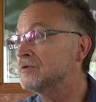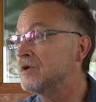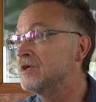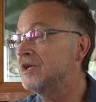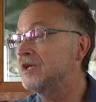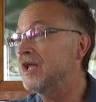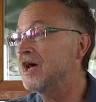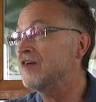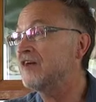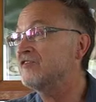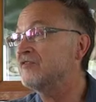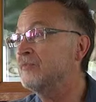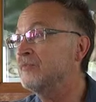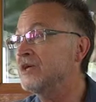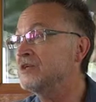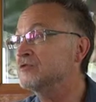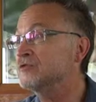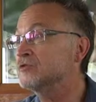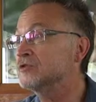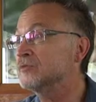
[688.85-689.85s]
Love
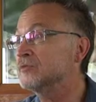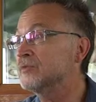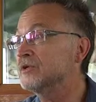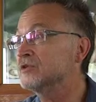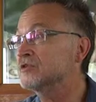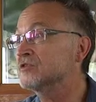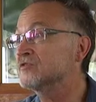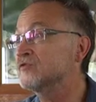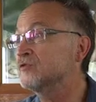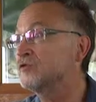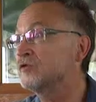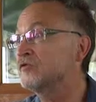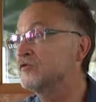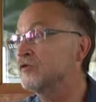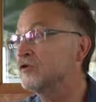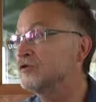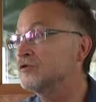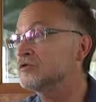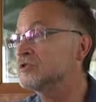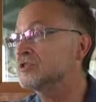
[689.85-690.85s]
makes you the biggest fool
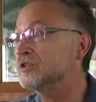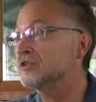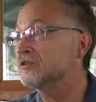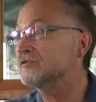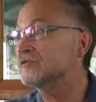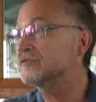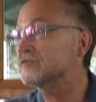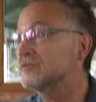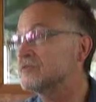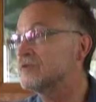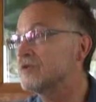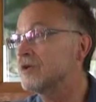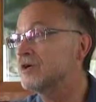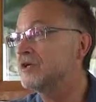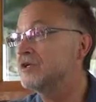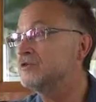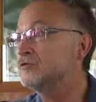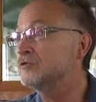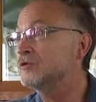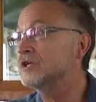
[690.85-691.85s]
for yourself,
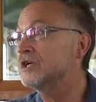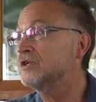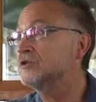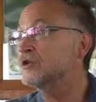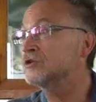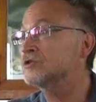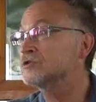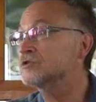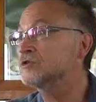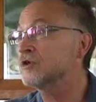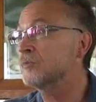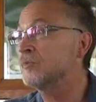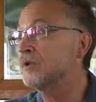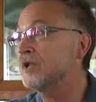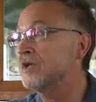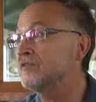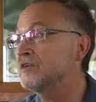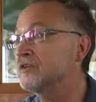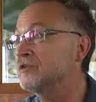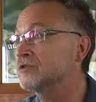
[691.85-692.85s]
and you cannot stop
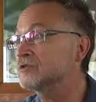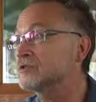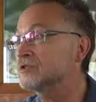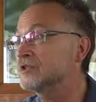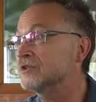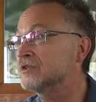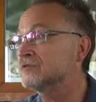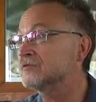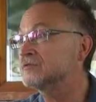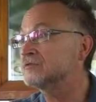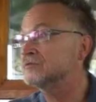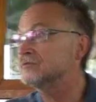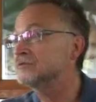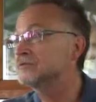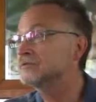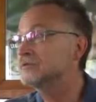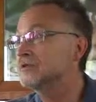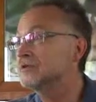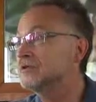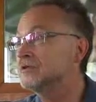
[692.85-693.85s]
loving yourself.
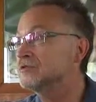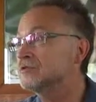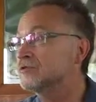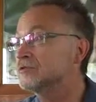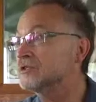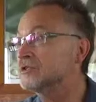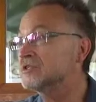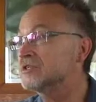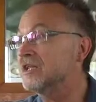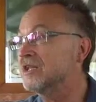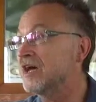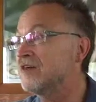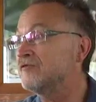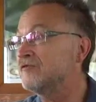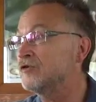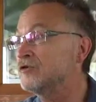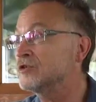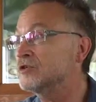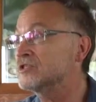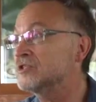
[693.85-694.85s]
So this love
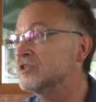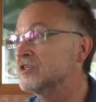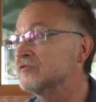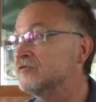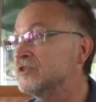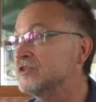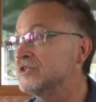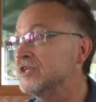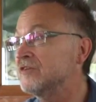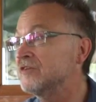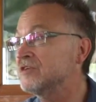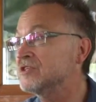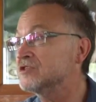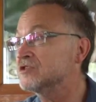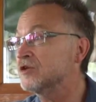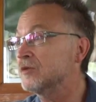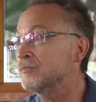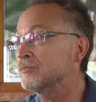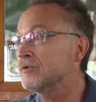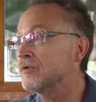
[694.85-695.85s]
for yourself will never
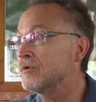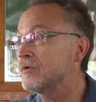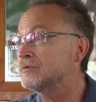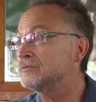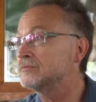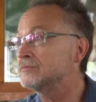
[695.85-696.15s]
stop.